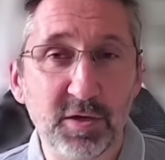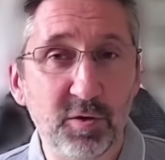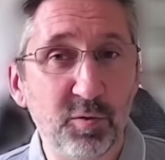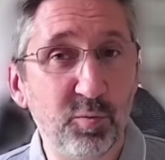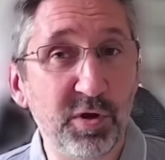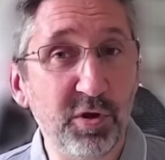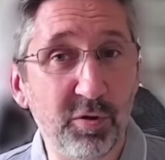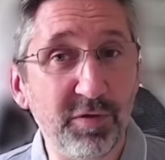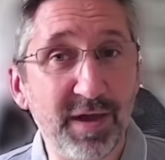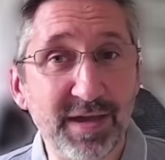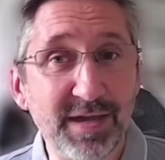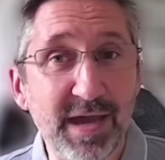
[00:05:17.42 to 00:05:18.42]
We're not
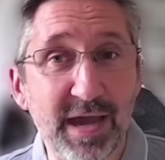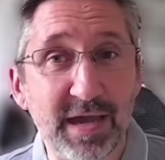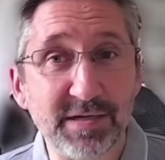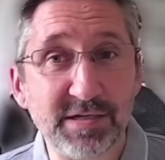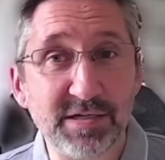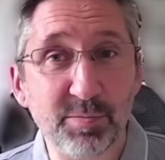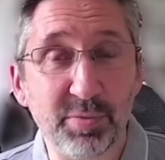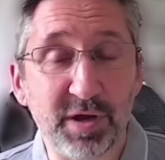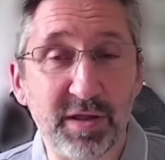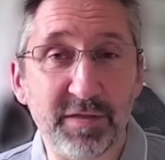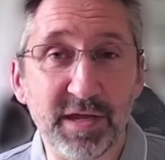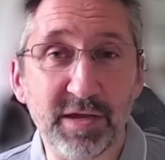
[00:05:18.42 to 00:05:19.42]
there yet, but
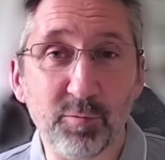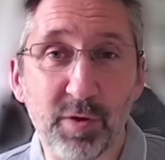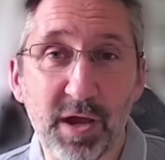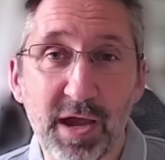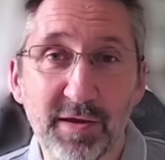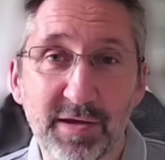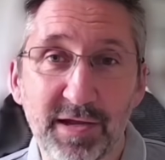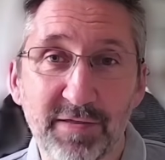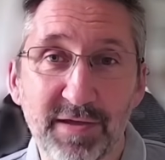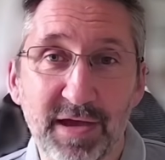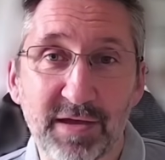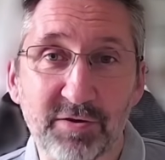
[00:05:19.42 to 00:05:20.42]
I think we're heading
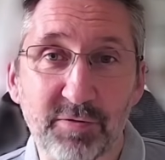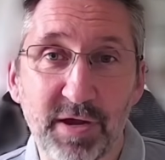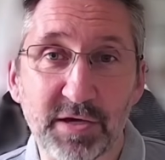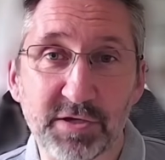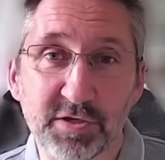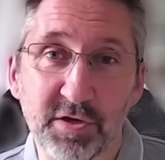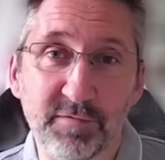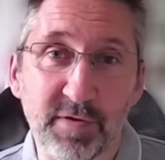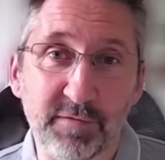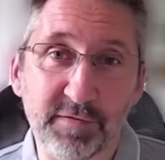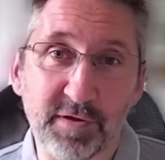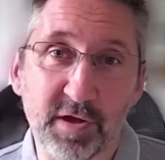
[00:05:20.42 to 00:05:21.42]
in that direction
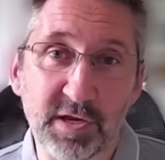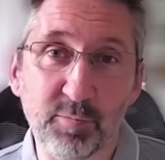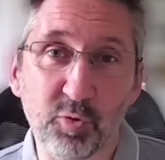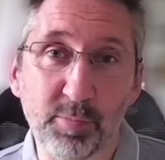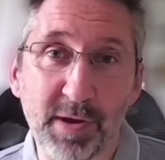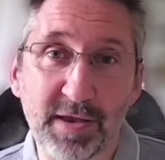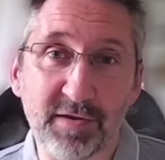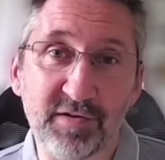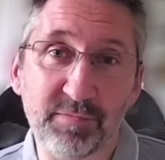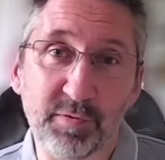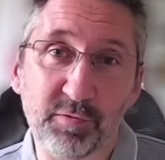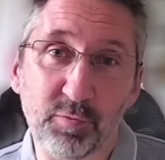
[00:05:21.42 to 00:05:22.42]
of slightly more
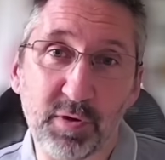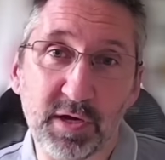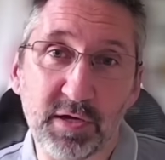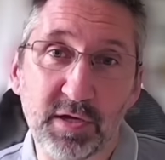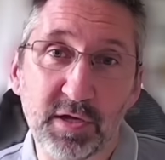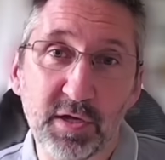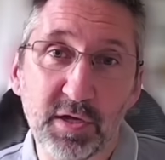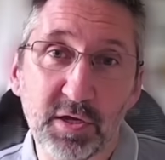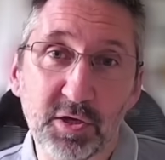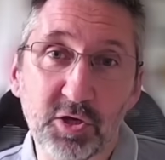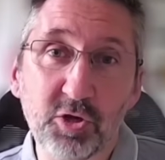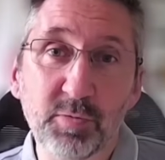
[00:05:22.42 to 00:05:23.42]
balance between
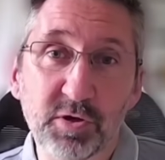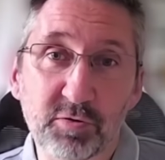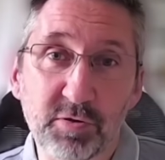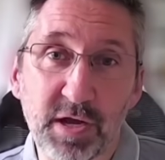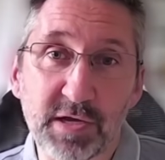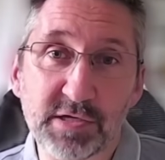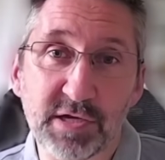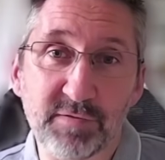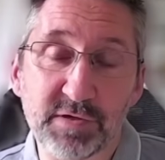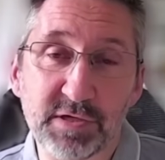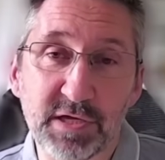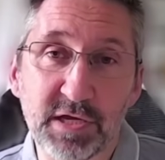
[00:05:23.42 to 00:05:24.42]
human
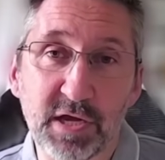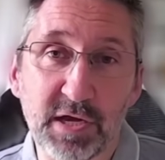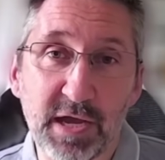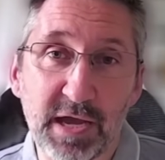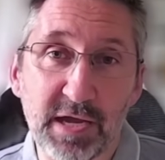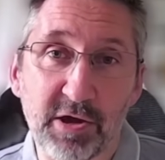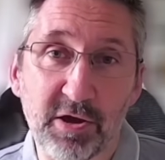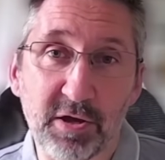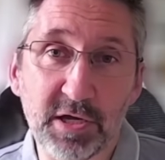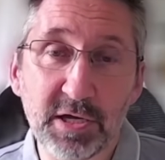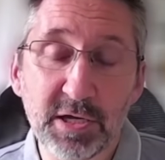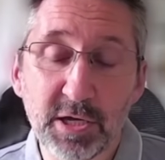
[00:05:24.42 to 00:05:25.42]
creativity and
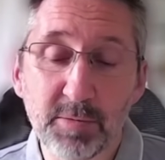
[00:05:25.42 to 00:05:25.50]
AI.